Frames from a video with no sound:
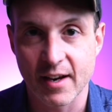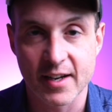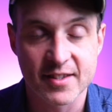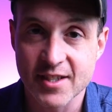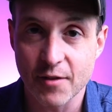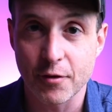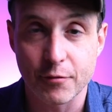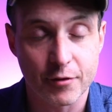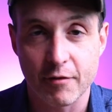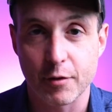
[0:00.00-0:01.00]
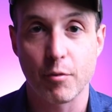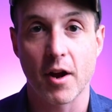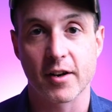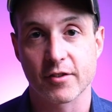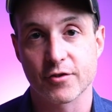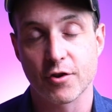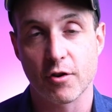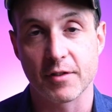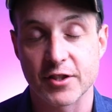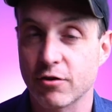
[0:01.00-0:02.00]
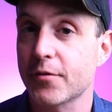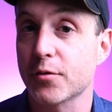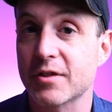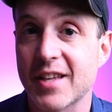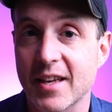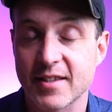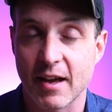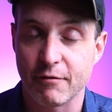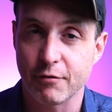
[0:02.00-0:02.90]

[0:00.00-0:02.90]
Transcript: and it's different for every product or service. So you have to assess that